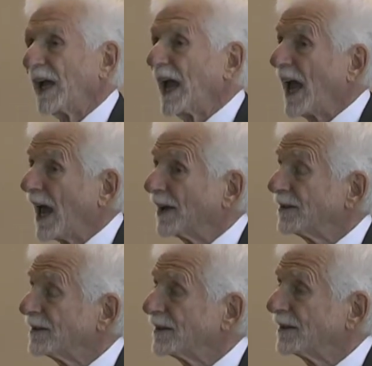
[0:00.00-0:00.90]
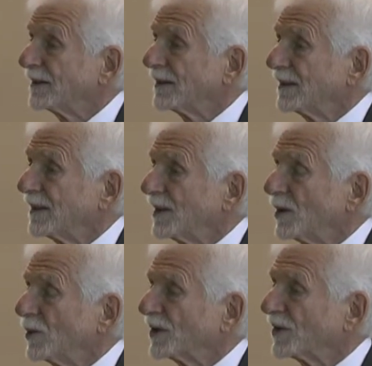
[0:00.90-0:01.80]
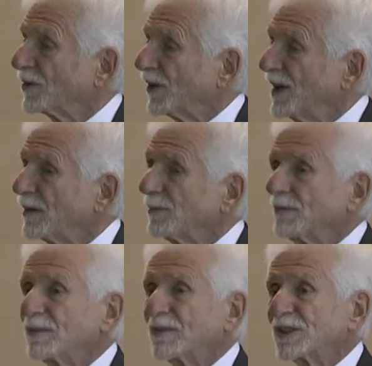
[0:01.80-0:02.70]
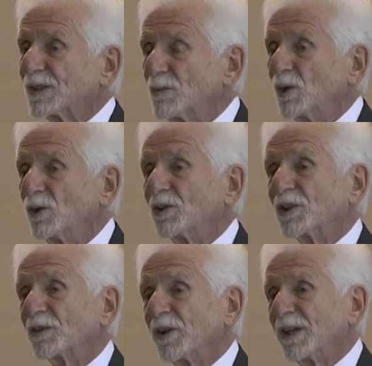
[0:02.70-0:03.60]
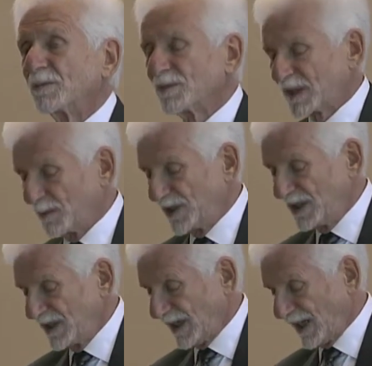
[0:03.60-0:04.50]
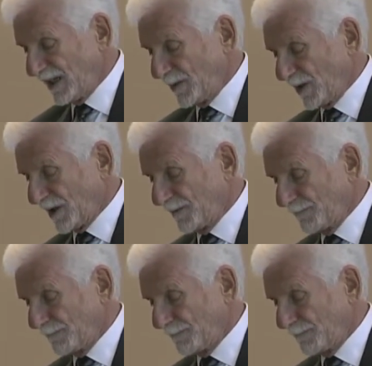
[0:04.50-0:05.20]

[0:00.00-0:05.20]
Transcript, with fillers: and with the freedom to move, the freedom to be anywhere.